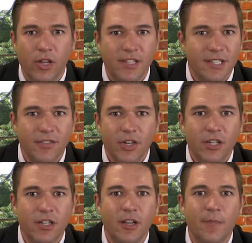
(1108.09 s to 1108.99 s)
It's never going
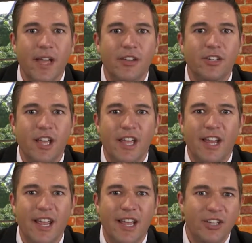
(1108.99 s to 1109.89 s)
to come out
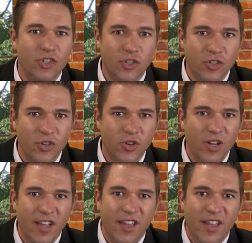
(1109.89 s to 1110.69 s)
and hatch into